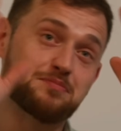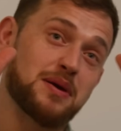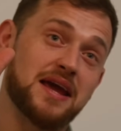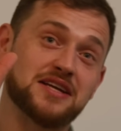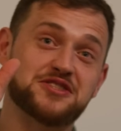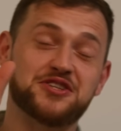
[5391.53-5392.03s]

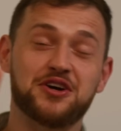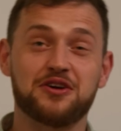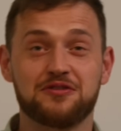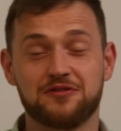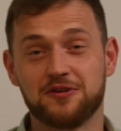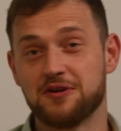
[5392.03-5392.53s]

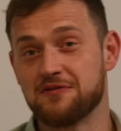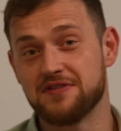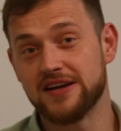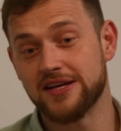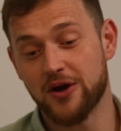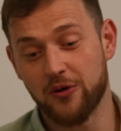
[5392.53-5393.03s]
picture for a
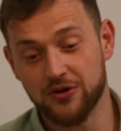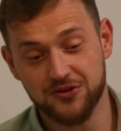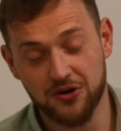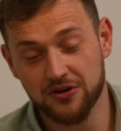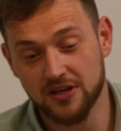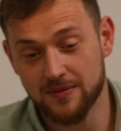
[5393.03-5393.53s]
video or
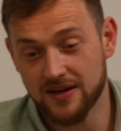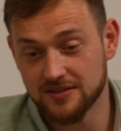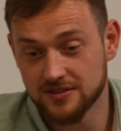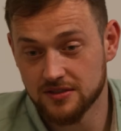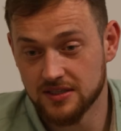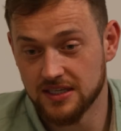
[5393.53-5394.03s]

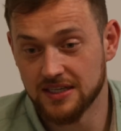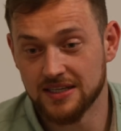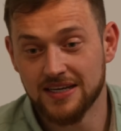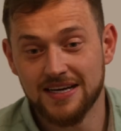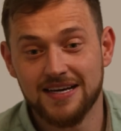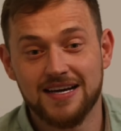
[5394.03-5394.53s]
documentary.